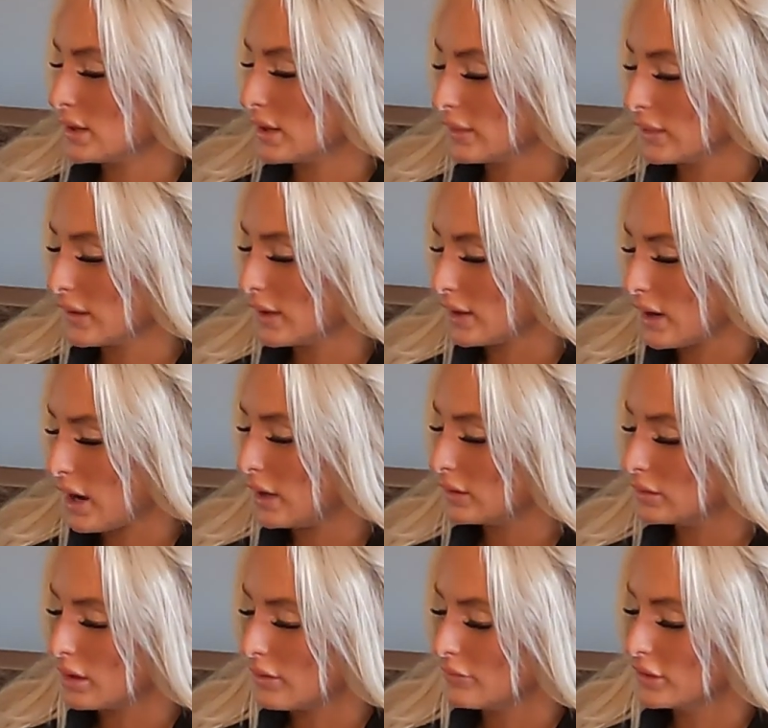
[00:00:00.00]
And like I
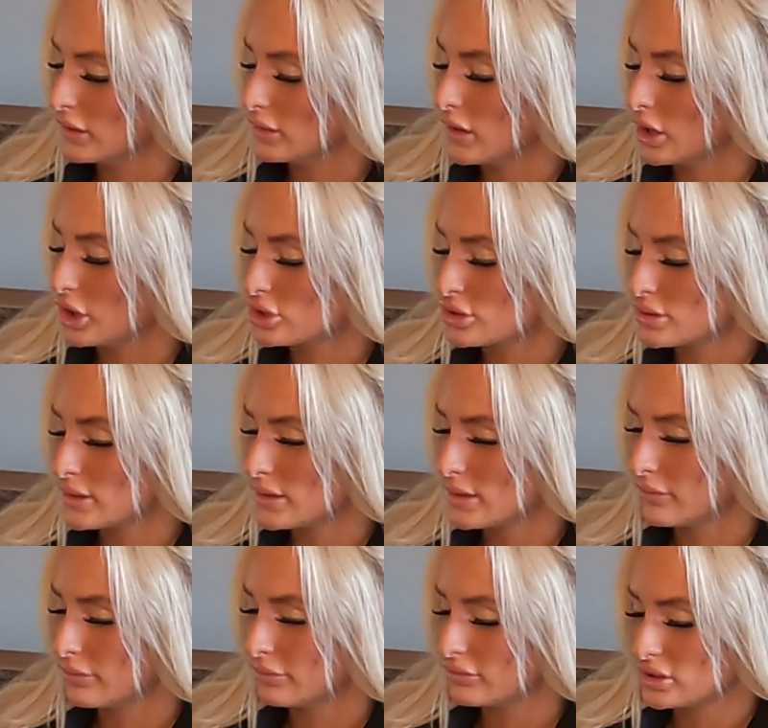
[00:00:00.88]
love the luxury
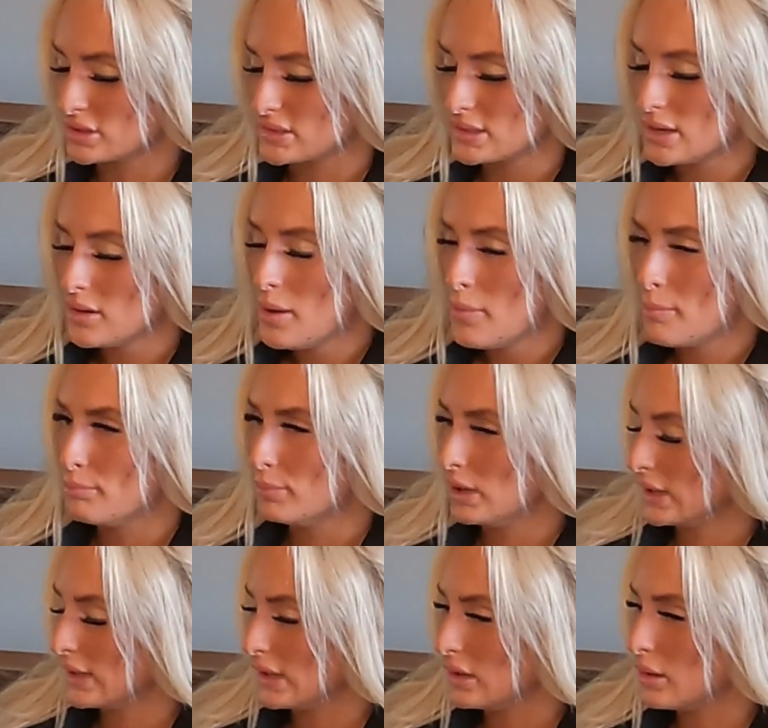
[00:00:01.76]
of just
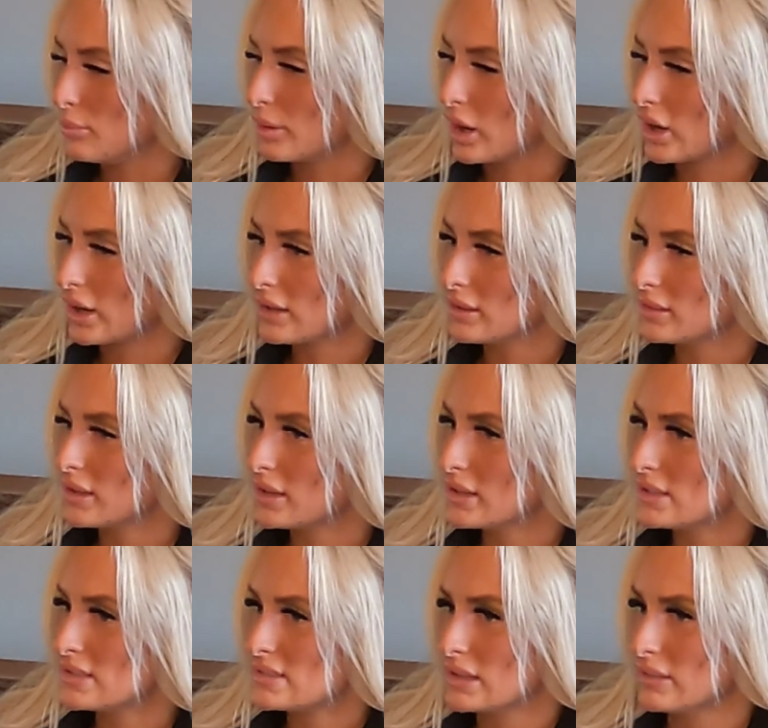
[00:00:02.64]
making a bucket
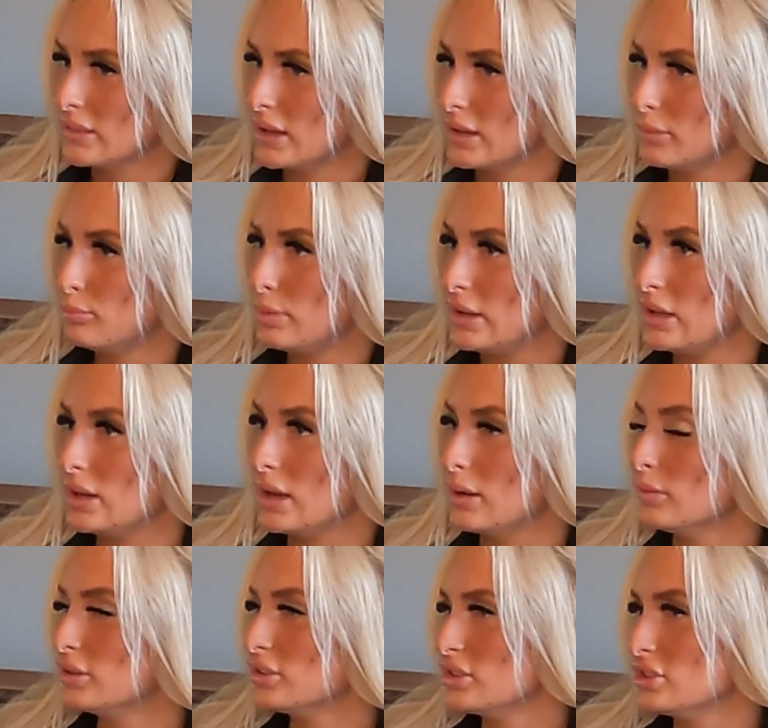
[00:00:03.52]
list and like being
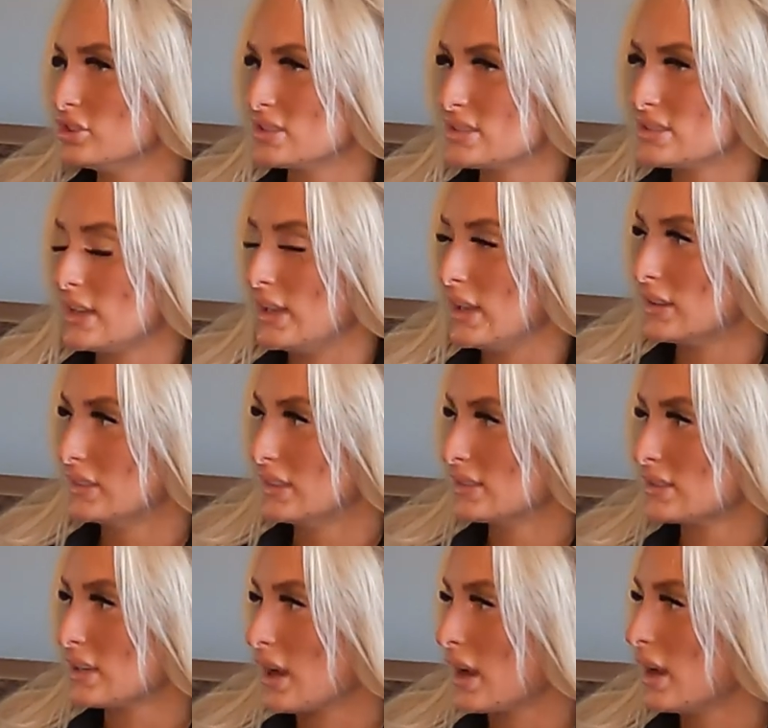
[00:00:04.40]
able to just take the
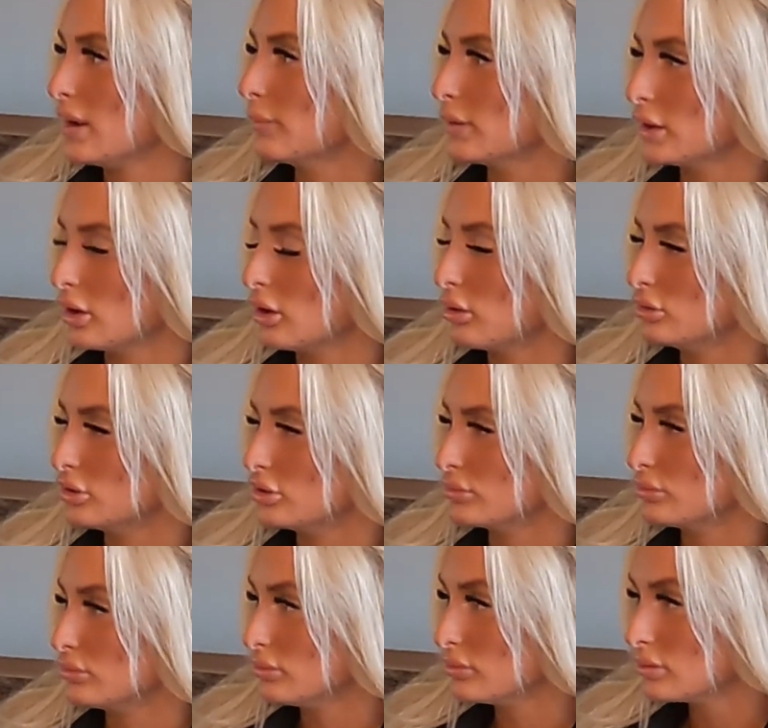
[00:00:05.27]
time and go
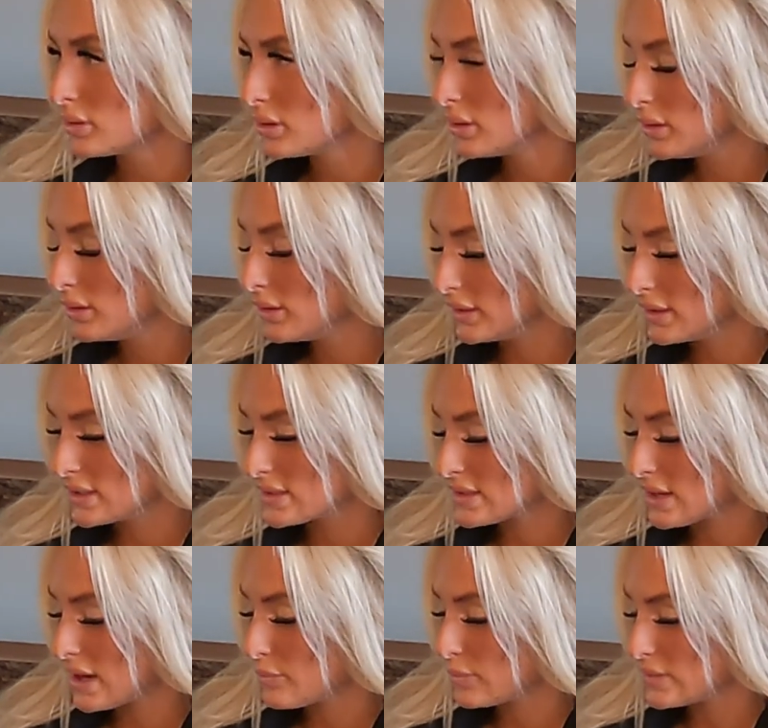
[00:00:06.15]
do this
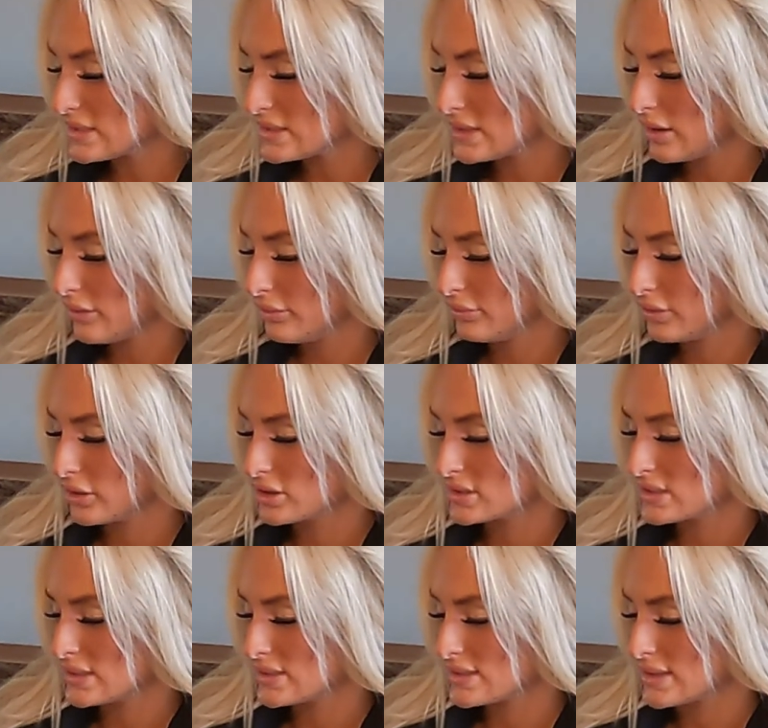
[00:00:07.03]
type of stuff
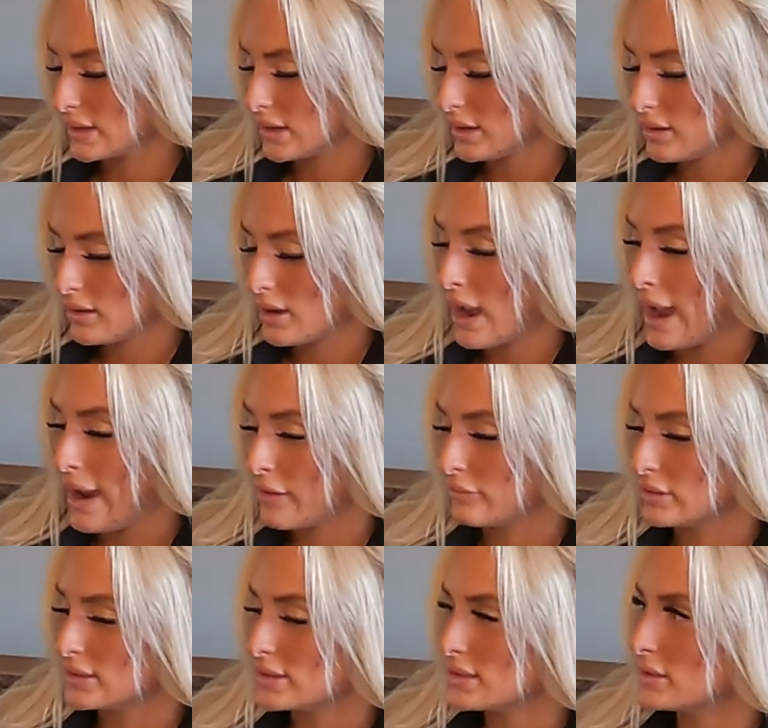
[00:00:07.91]
versus like
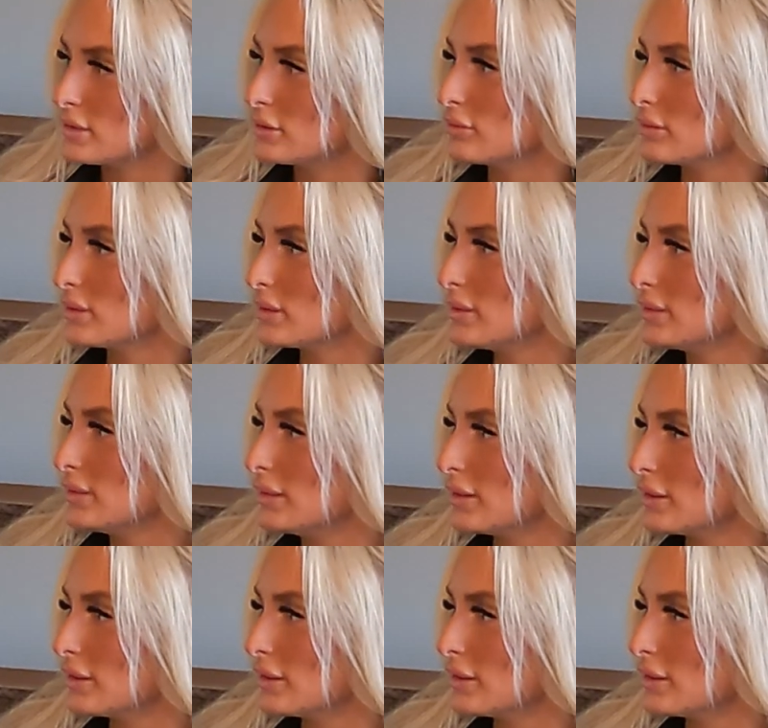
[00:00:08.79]
having to do it, you